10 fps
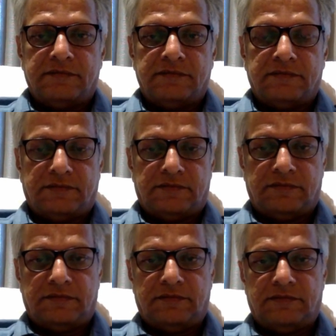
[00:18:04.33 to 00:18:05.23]

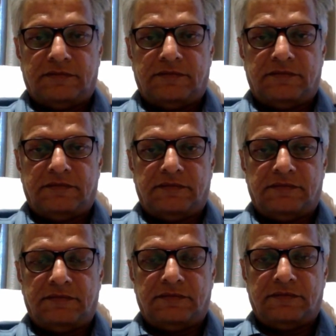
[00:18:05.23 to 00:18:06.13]

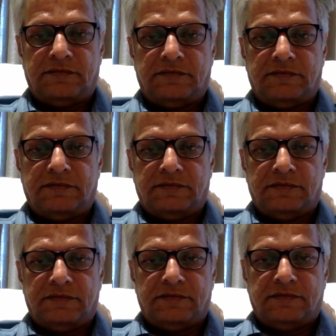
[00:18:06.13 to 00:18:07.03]

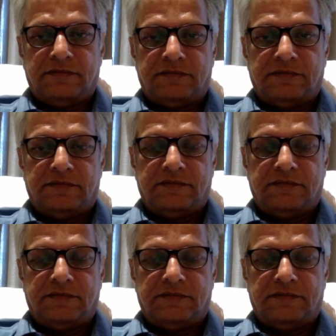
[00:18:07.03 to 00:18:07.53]
No words are spoken by the person on screen.